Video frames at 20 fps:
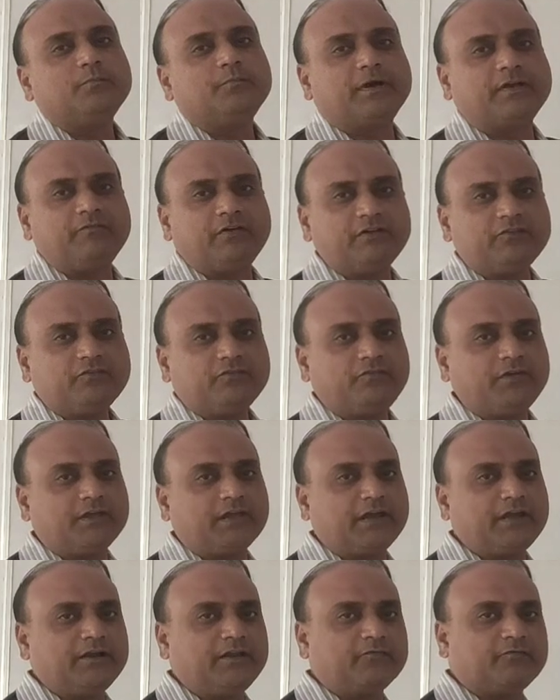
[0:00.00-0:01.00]
by which we
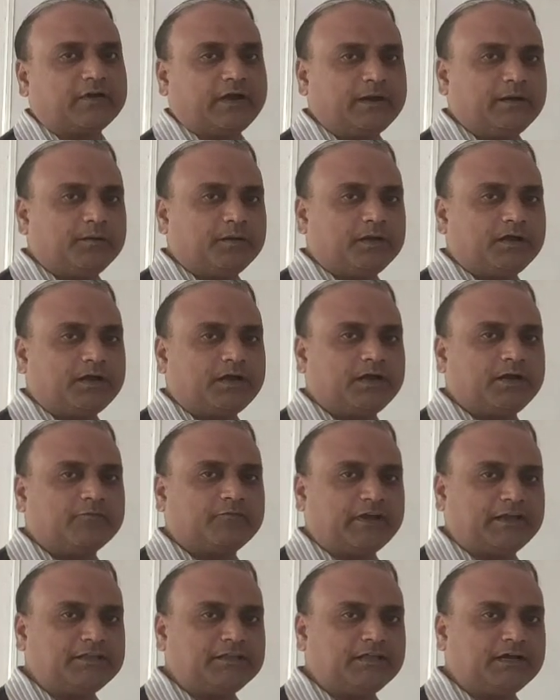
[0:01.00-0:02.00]
can
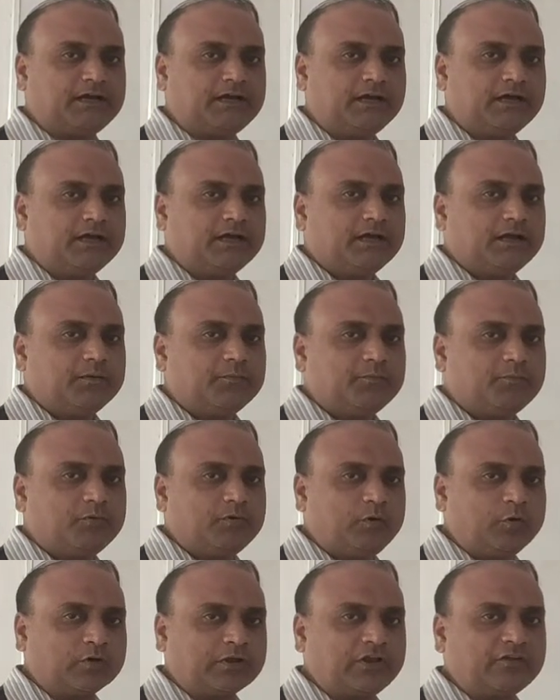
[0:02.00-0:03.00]
define the
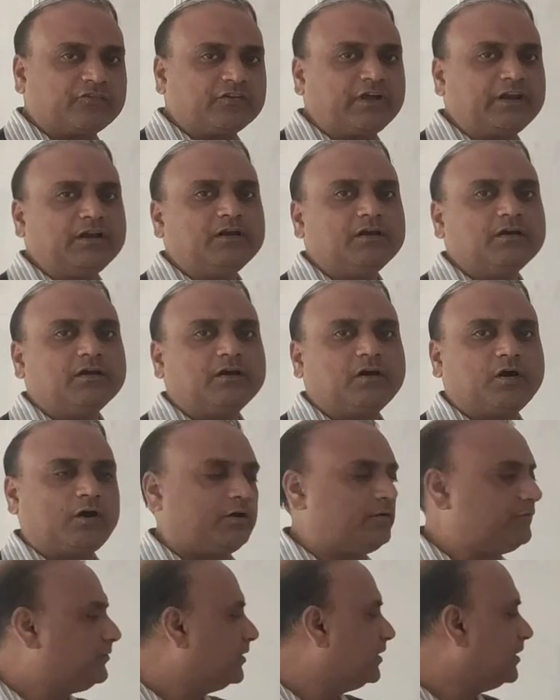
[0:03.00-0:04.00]
location
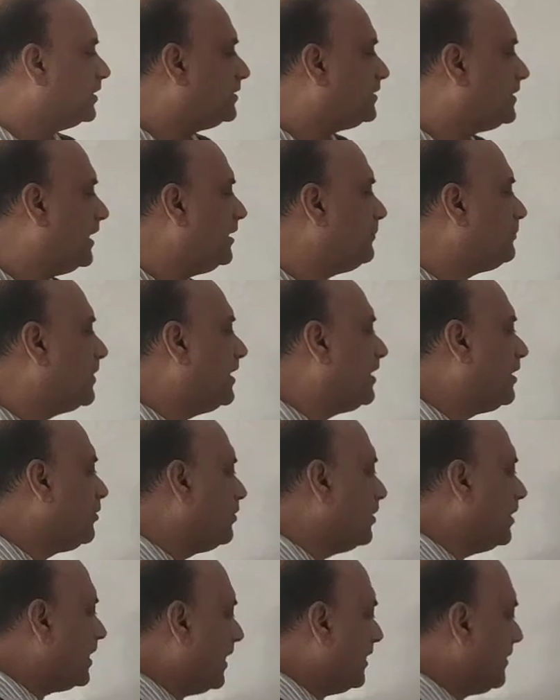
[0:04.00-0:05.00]
of that
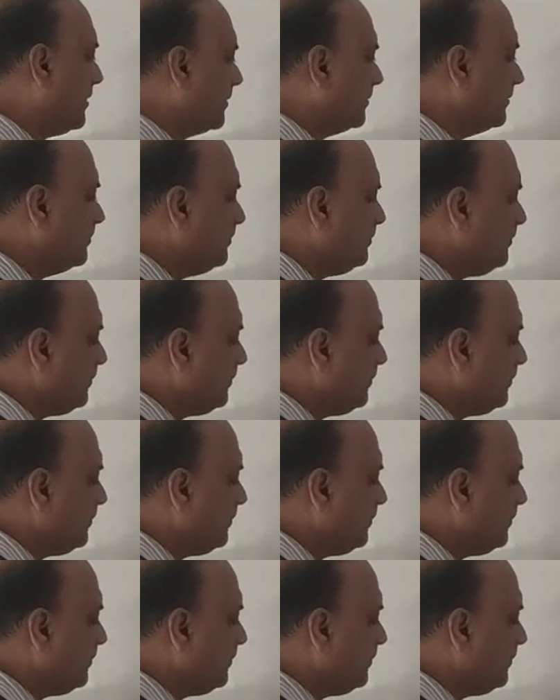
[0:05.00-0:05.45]
particular item.